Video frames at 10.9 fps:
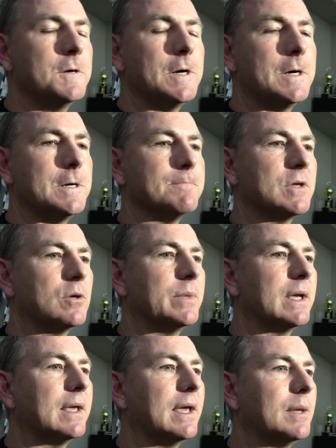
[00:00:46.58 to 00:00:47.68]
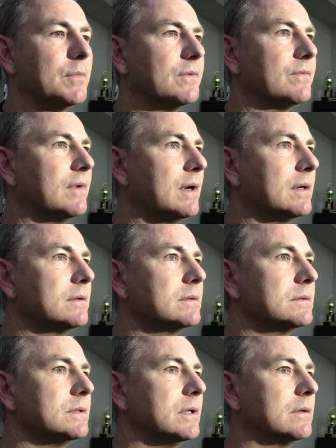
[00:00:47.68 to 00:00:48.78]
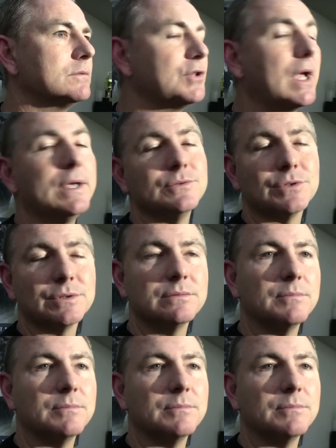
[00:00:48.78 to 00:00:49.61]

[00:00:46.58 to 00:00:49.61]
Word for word: um, it'll be a game of uh, you know change